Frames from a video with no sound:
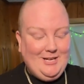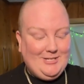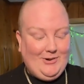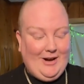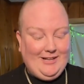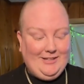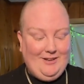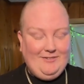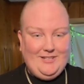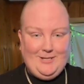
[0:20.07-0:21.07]
So I
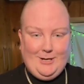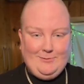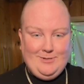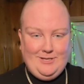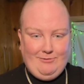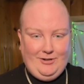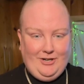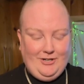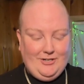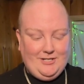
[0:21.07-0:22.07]
love this. It comes in different
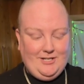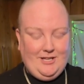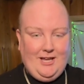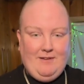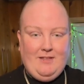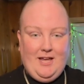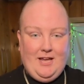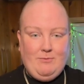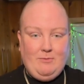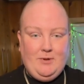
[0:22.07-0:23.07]
colors. And then they have the
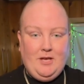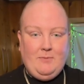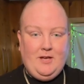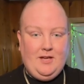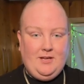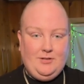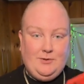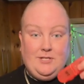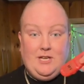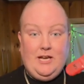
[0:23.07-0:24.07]
AM and PM and you
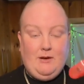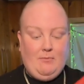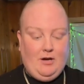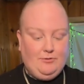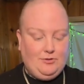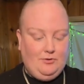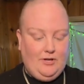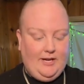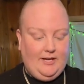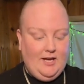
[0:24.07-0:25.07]
can take them out. So,
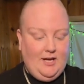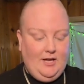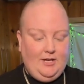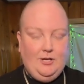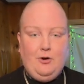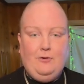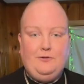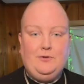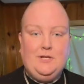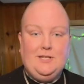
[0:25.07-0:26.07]
like, you know, if
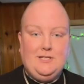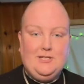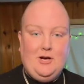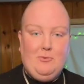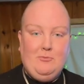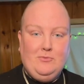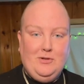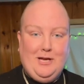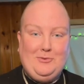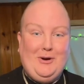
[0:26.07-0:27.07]
you needed some,
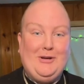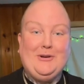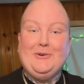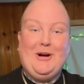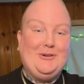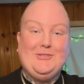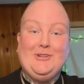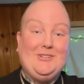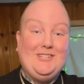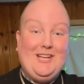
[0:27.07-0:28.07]
like, while you're out
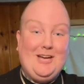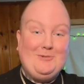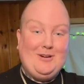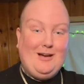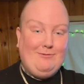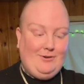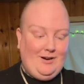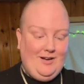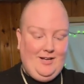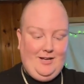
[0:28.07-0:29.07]
during the day,
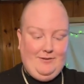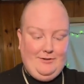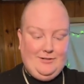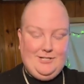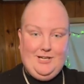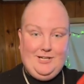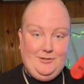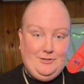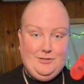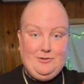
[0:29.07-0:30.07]
whatever. If you're a chick, you
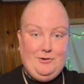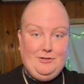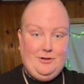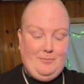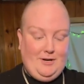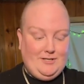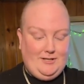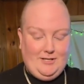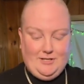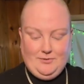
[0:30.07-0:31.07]
can just throw it in your purse. I
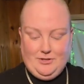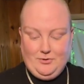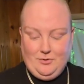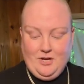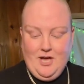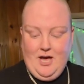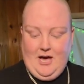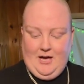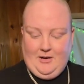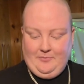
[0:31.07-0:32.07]
think that's really cool.
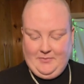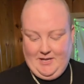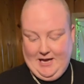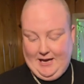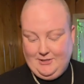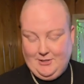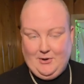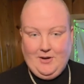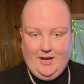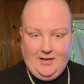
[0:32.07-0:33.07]

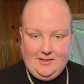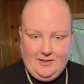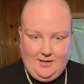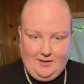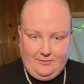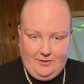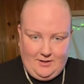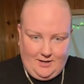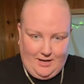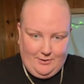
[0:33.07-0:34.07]
So I love
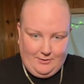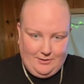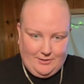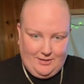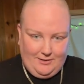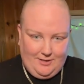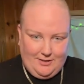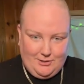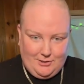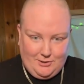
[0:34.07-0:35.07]
how it looks. I think
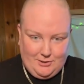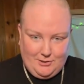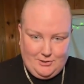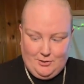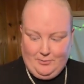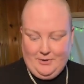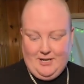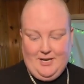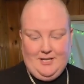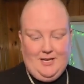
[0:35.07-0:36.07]
it just looks so
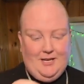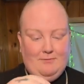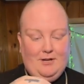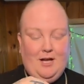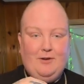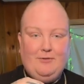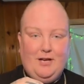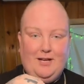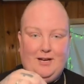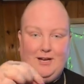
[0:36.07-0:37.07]
pretty. And they even have,
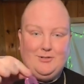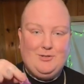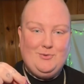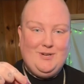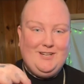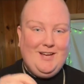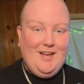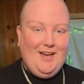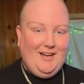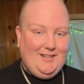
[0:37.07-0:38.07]
like, an extra one
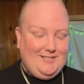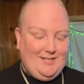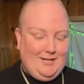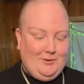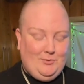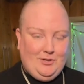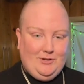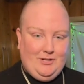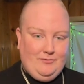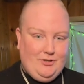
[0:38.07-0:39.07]
because they didn't want to
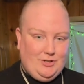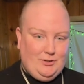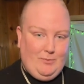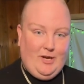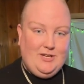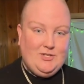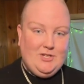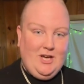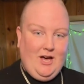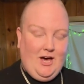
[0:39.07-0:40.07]
leave this
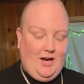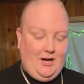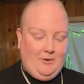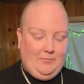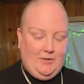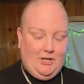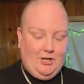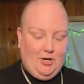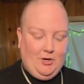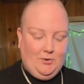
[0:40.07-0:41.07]
space,
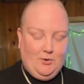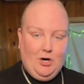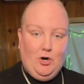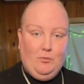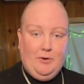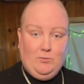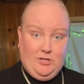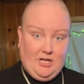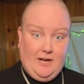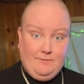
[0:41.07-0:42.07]
open,
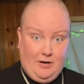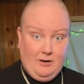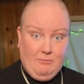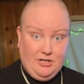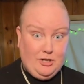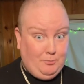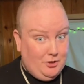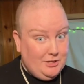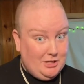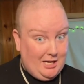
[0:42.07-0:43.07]
which I very much
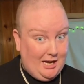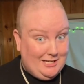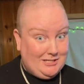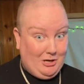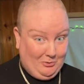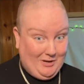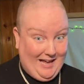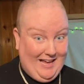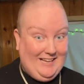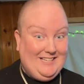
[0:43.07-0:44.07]
appreciate,
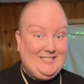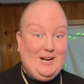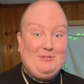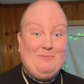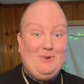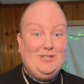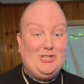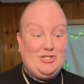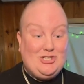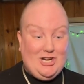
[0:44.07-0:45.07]
okay? Because that would have bugged
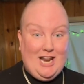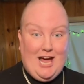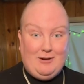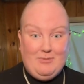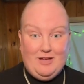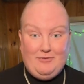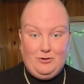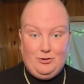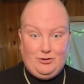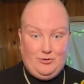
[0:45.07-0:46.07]
the shit out of me if
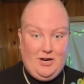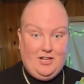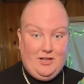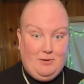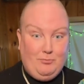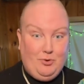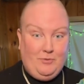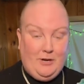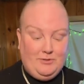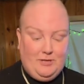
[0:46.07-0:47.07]
it looks great and then, boom,
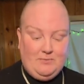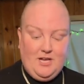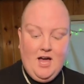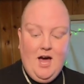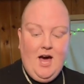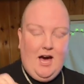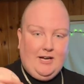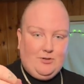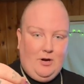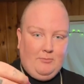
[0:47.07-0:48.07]
that was empty.
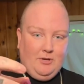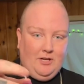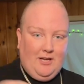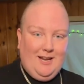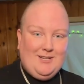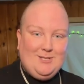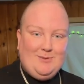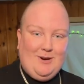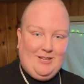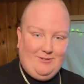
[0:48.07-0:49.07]
It has a
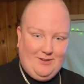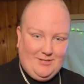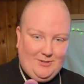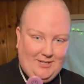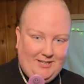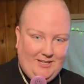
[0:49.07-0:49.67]
smiley face on it.